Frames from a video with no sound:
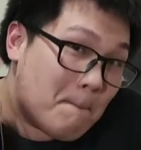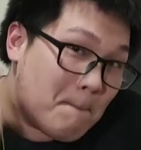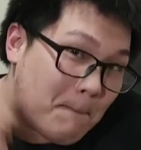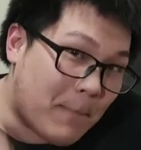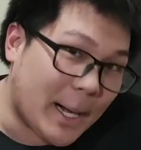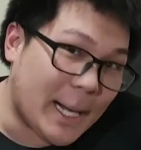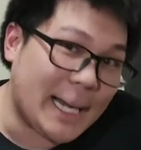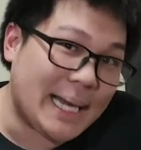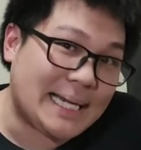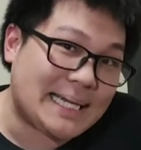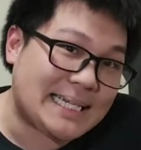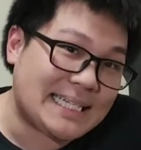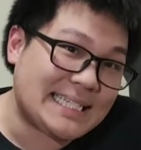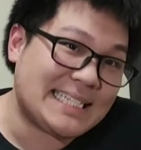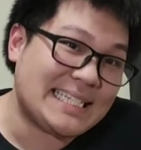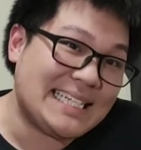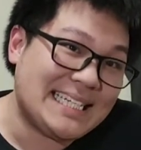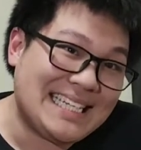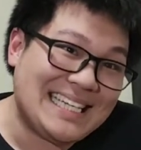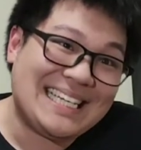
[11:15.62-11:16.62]
But
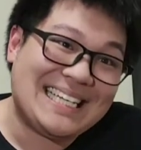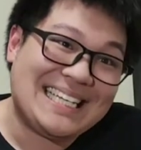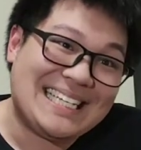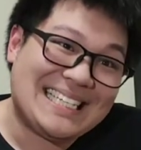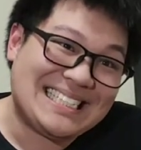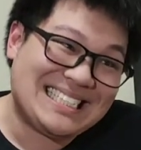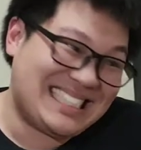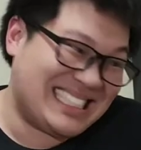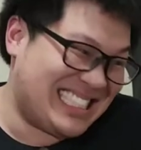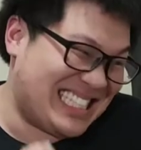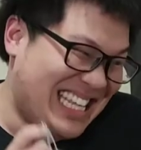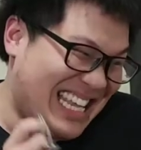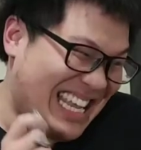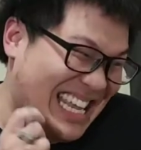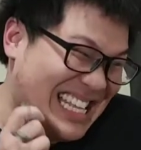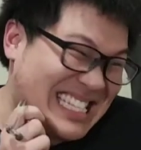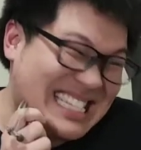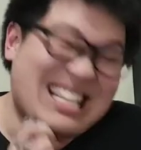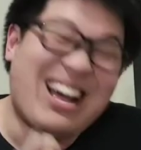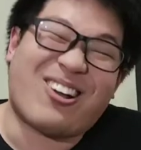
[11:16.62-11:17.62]

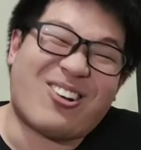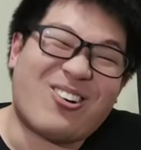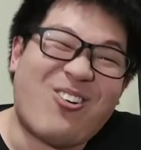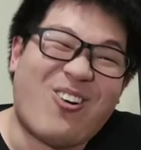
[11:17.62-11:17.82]
it's not